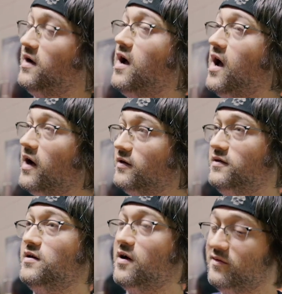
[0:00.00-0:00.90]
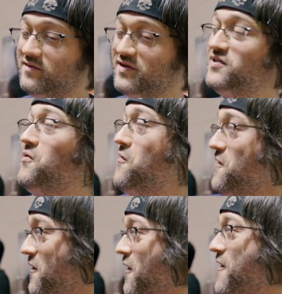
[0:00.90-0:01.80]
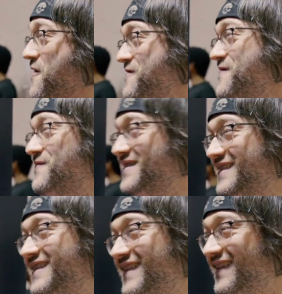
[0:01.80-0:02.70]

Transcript: uh, you know, sword arms.